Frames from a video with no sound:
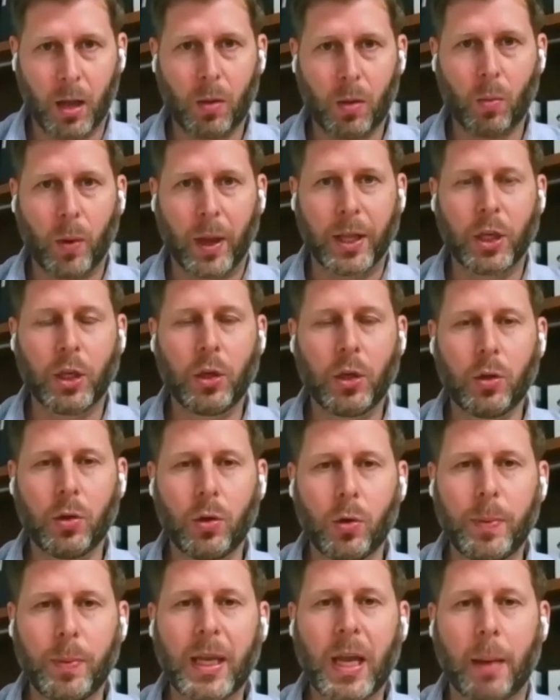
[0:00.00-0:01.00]
When
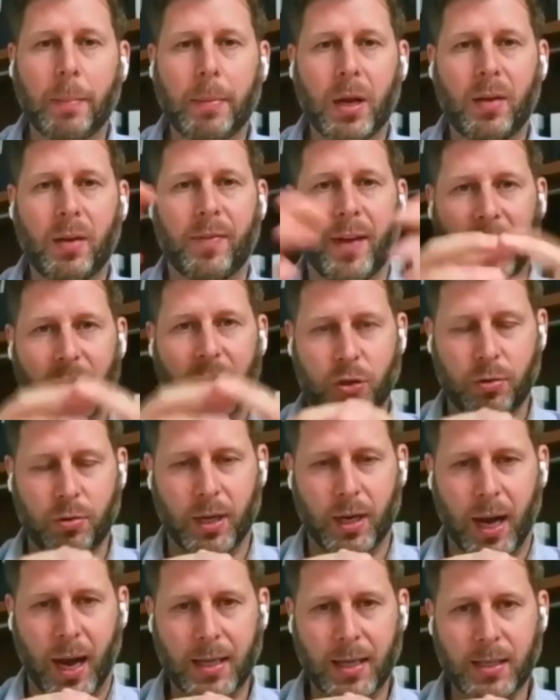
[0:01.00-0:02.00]
you become an investor
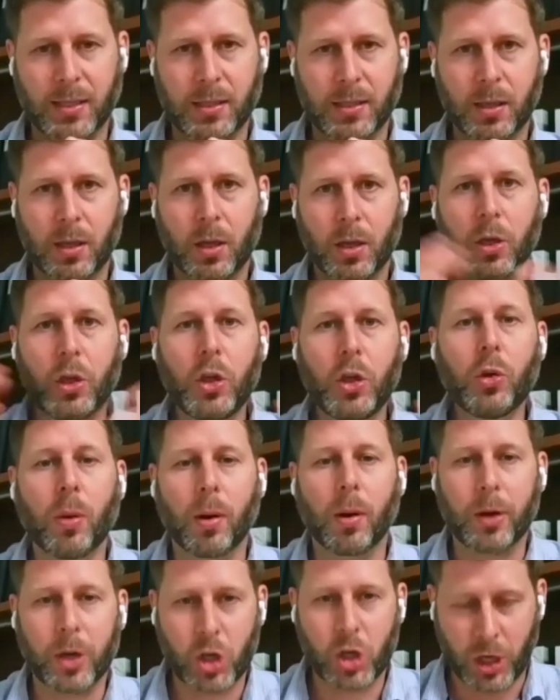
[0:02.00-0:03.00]
in us, you
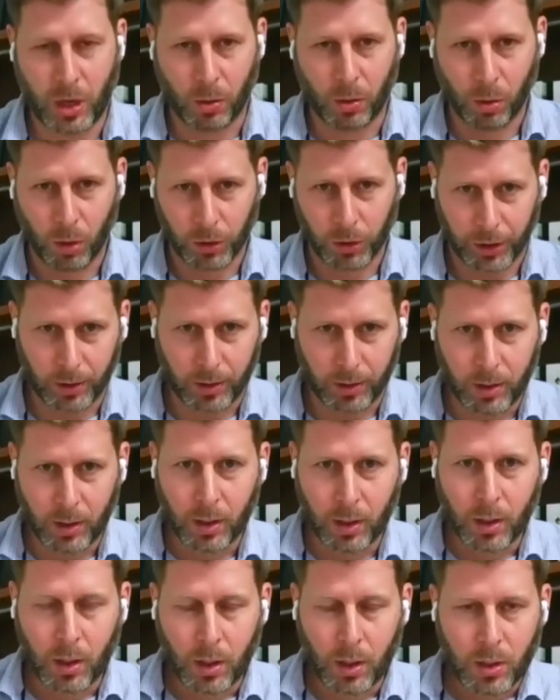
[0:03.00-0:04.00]
are a shareholder.
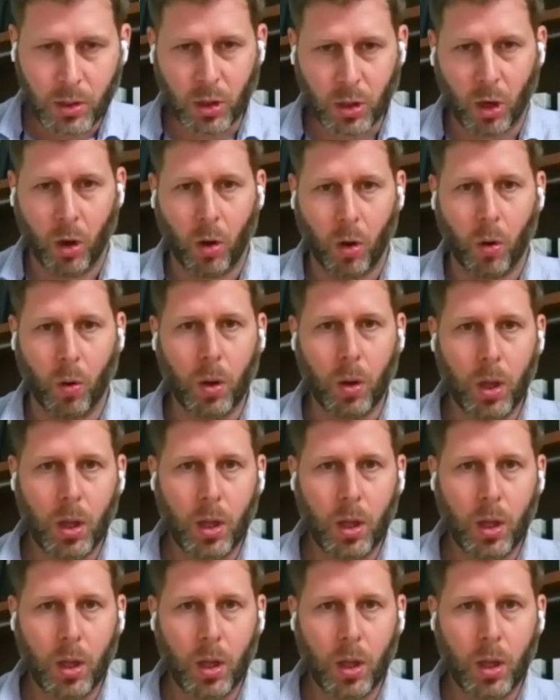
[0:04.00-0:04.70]
So